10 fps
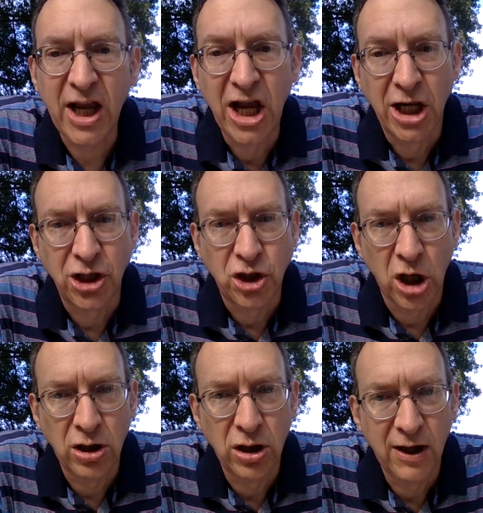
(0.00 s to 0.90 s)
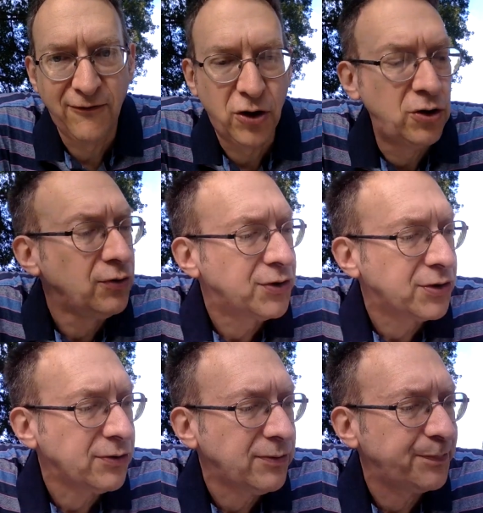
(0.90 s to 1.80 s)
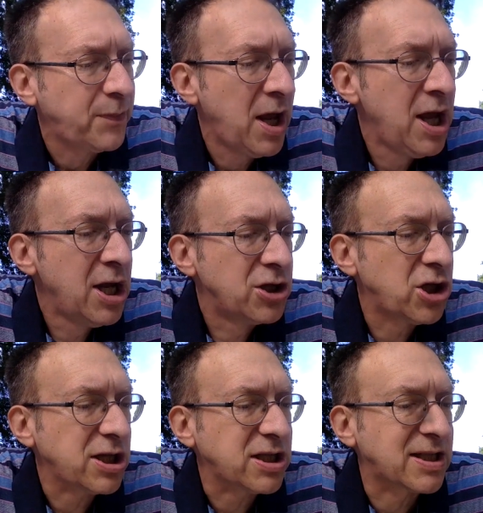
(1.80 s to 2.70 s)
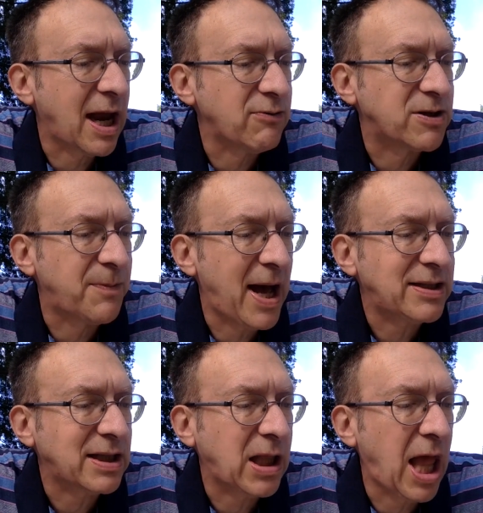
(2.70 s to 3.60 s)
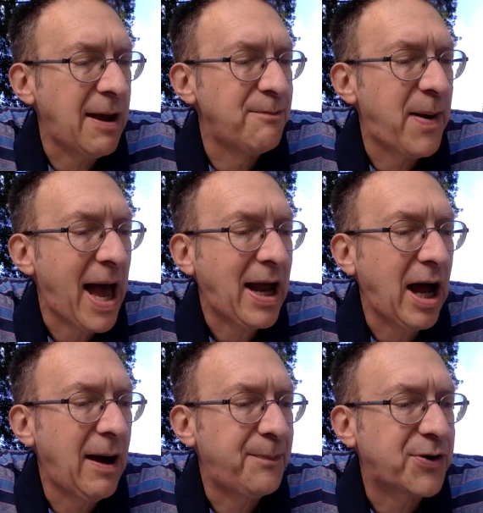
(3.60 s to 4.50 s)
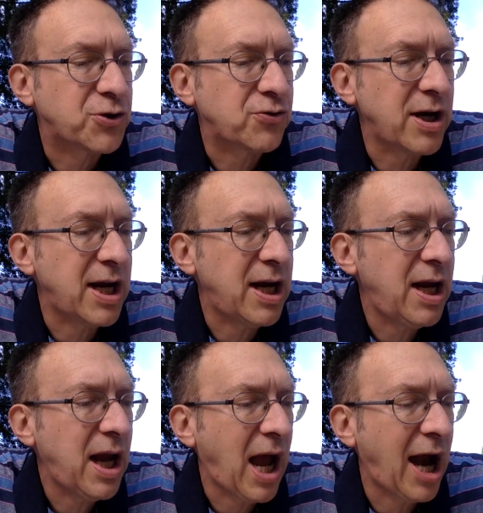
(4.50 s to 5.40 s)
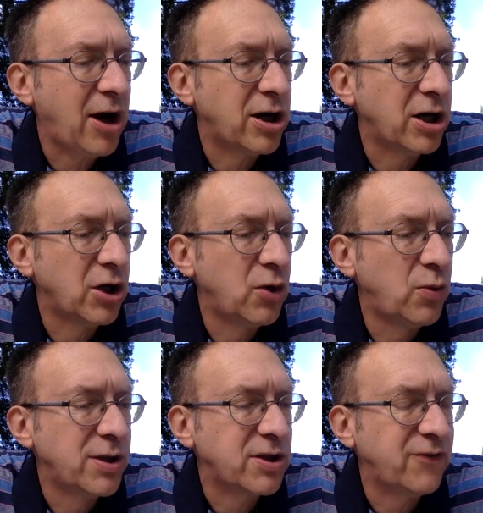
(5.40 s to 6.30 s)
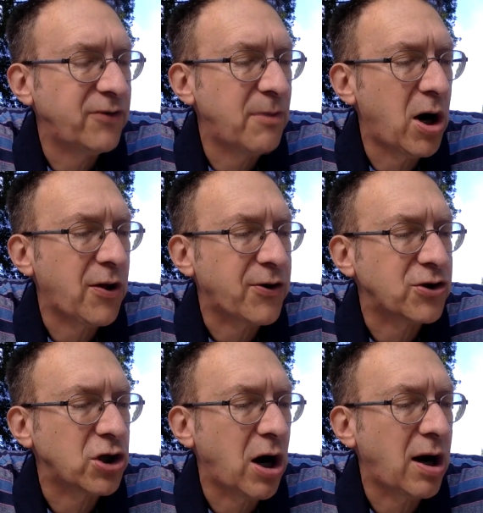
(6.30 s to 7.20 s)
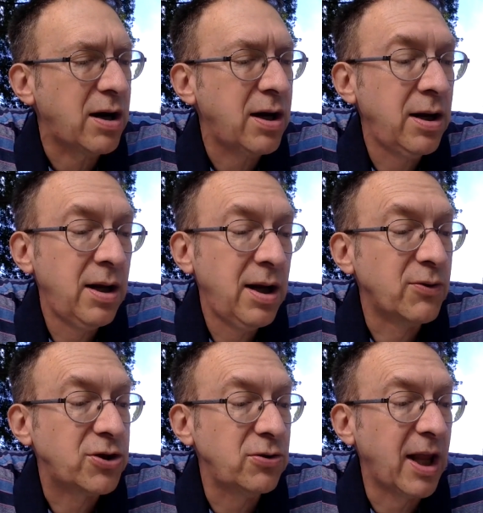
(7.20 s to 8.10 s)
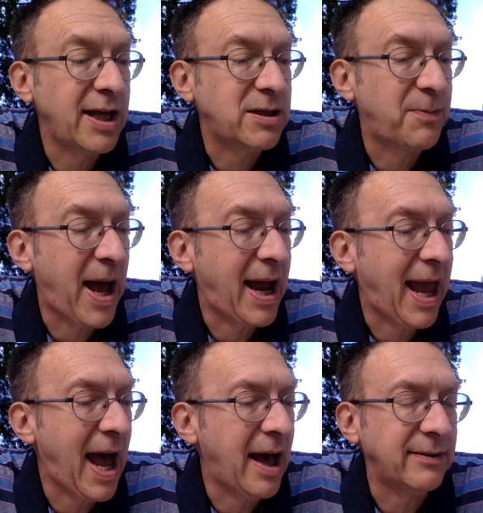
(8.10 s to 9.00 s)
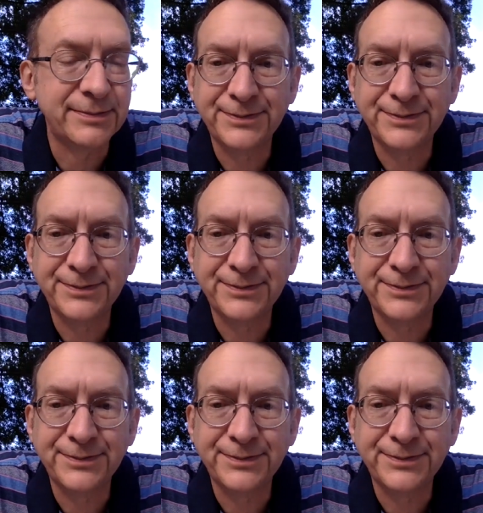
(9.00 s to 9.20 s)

in a jungle of kudzu. Just as I was about to climb back up the tree, I heard a low whistle from Arthur's yard. It was too late to back out.